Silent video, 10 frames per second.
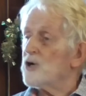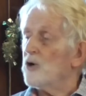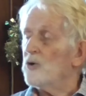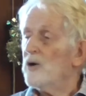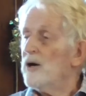
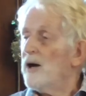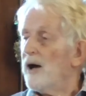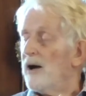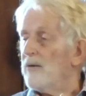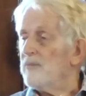So
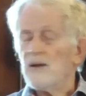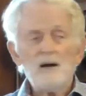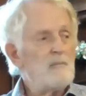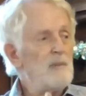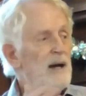
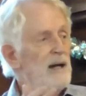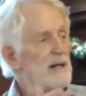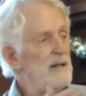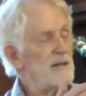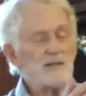Mark
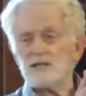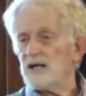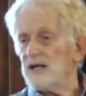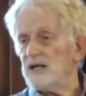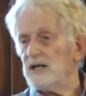is
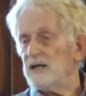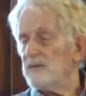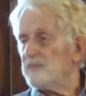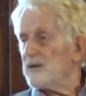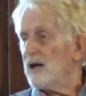clearly
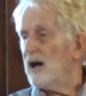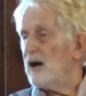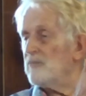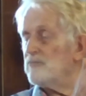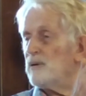
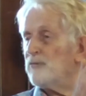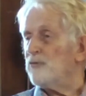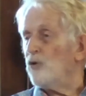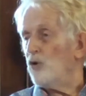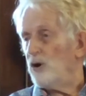
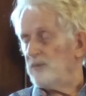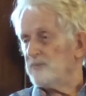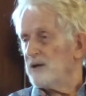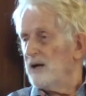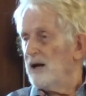before
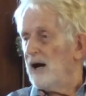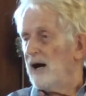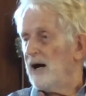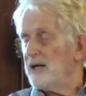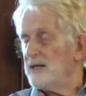
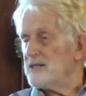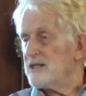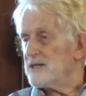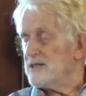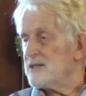AD
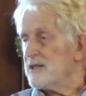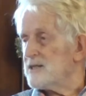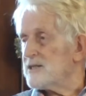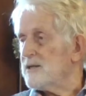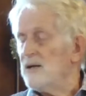
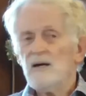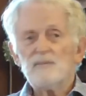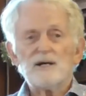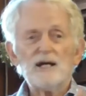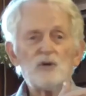66,
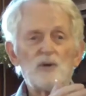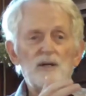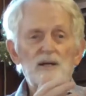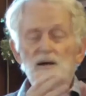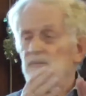but
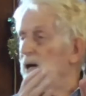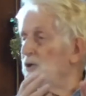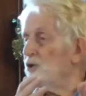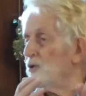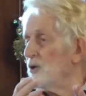equally
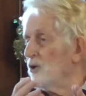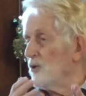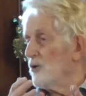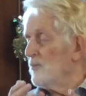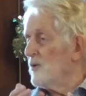Matthew and
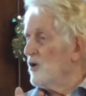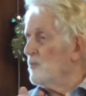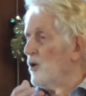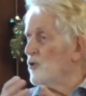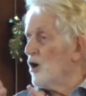Luke, who
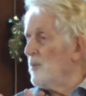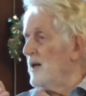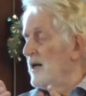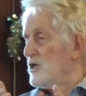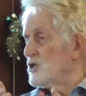both copy
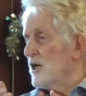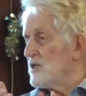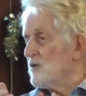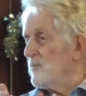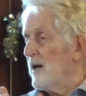large
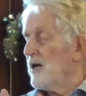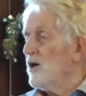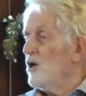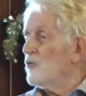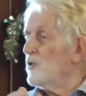chunks of Mark,
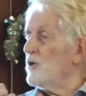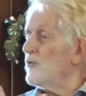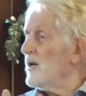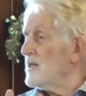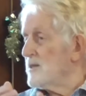
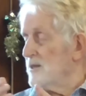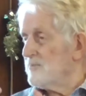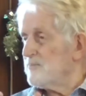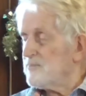rewrite it